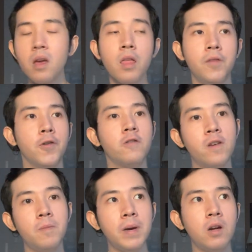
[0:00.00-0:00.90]
the first
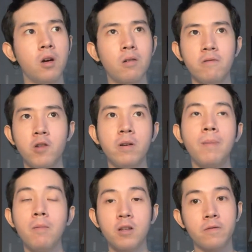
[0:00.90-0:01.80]
Filipino are
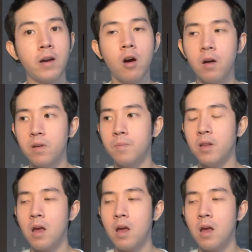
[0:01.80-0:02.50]
republished very often,